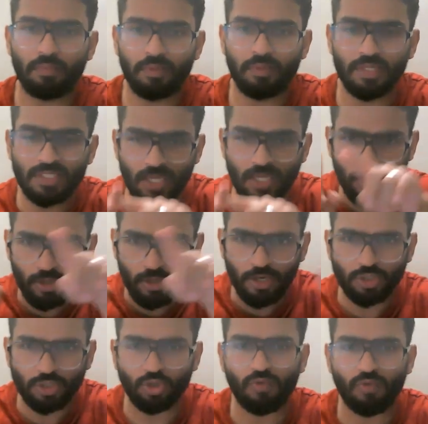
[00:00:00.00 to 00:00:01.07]
the
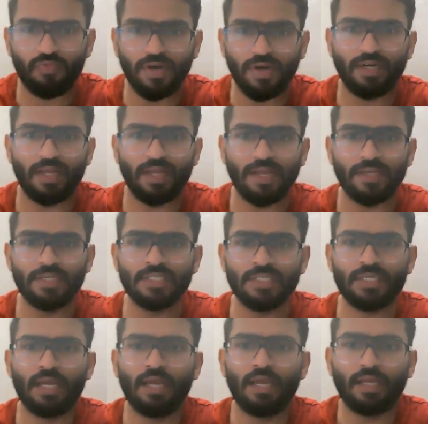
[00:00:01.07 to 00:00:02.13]
circulation of wind
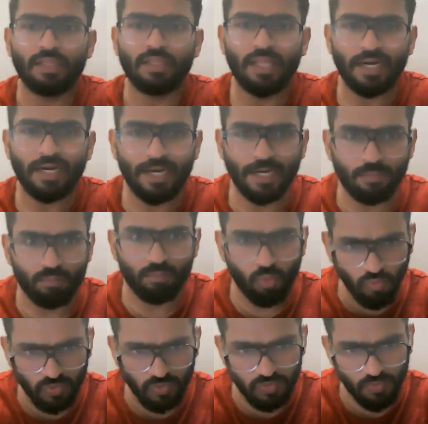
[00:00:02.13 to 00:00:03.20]
is that it
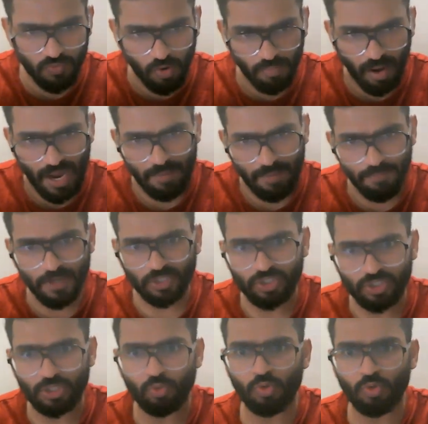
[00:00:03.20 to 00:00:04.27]
moves from high
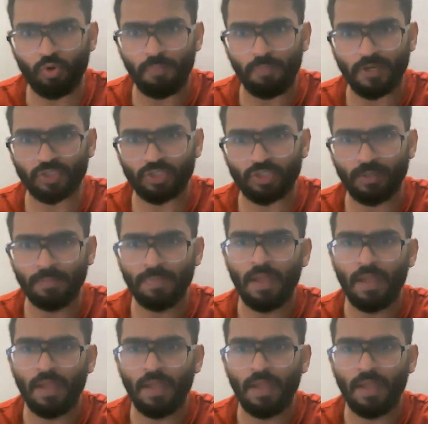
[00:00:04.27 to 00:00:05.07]
pressure to low pressure,